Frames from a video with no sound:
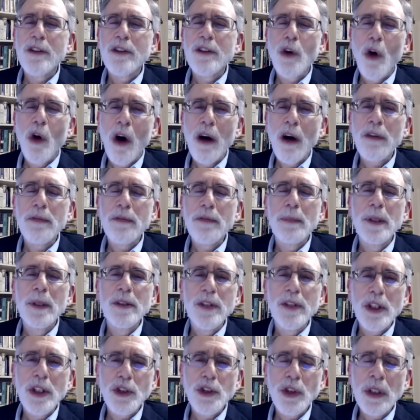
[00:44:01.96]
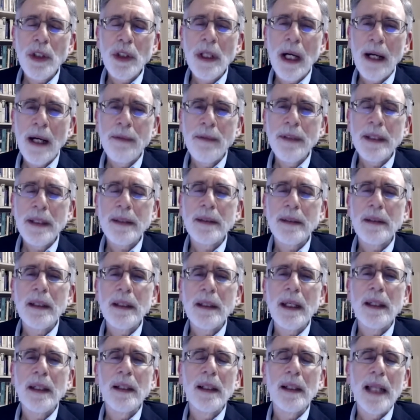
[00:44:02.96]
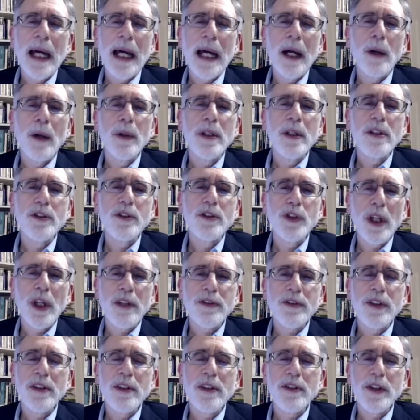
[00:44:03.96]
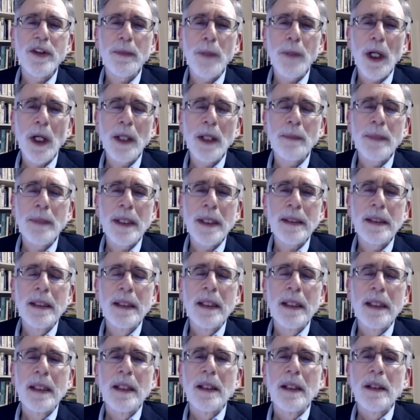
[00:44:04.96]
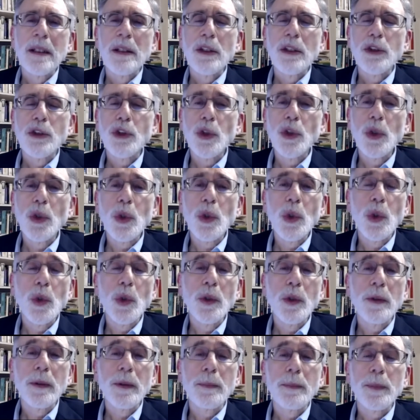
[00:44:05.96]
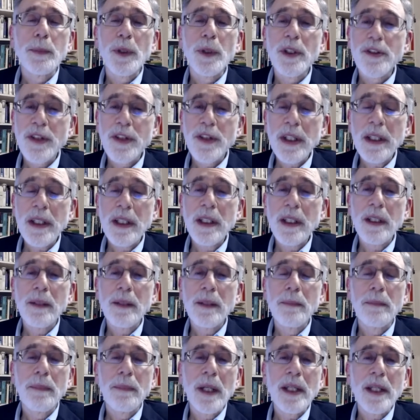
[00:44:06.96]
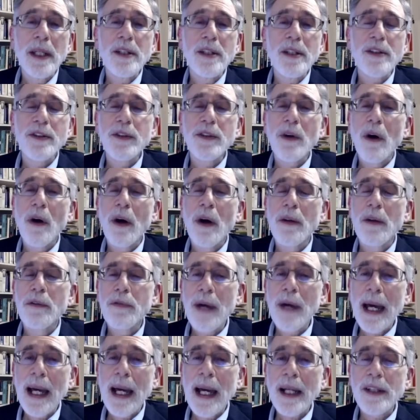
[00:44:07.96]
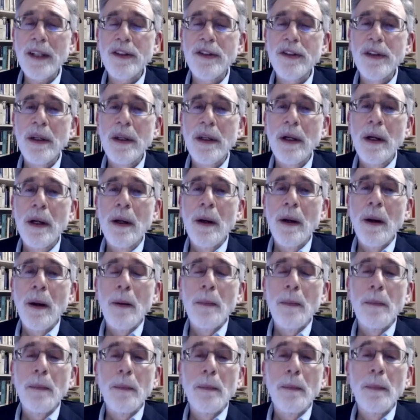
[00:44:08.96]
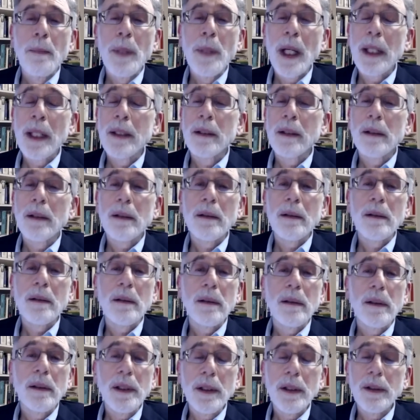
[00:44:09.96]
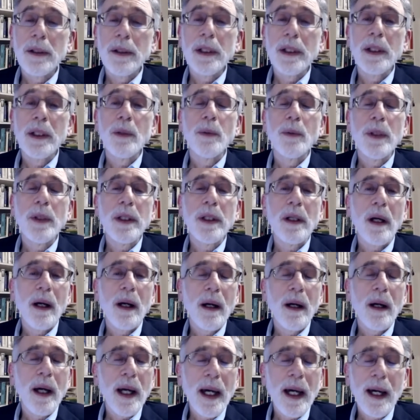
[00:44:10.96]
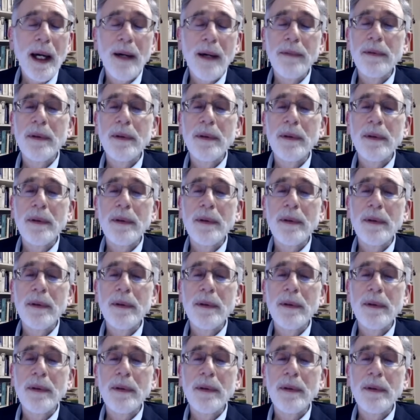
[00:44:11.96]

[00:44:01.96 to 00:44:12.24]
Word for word: off position of it and allow his Justice Department to proceed based on facts. But clearly, we have